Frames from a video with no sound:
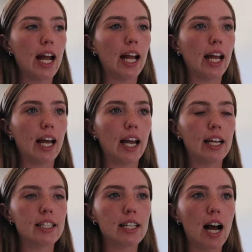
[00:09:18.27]

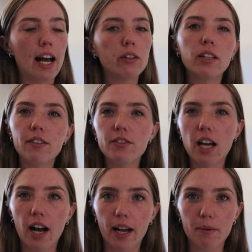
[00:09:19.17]
And I don't have
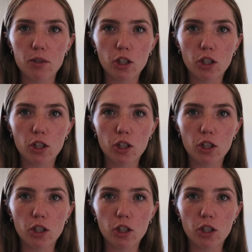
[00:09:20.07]
time